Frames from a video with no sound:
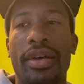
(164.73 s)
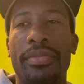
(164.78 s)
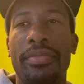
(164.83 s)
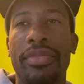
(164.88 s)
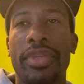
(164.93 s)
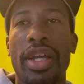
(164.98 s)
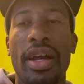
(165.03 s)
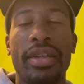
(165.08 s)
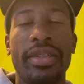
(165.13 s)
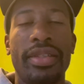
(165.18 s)

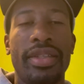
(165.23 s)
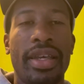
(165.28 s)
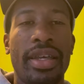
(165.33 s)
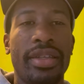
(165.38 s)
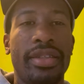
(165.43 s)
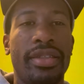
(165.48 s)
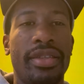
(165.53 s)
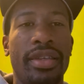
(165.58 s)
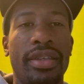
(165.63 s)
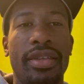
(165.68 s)

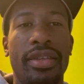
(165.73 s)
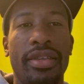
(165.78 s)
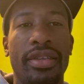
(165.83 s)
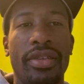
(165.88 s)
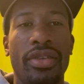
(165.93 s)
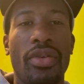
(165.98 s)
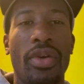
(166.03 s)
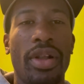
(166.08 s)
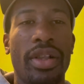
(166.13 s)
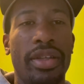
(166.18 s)
context and
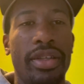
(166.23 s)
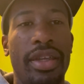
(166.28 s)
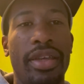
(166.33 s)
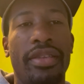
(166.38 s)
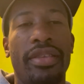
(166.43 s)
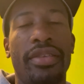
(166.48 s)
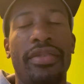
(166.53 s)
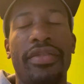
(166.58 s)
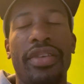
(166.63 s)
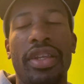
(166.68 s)
quality of
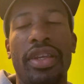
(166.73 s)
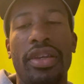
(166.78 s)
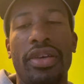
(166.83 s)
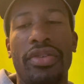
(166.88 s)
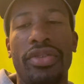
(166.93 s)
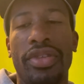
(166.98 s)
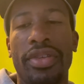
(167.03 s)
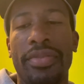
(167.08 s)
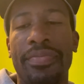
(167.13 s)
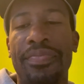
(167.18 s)
the
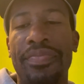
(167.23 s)
videos.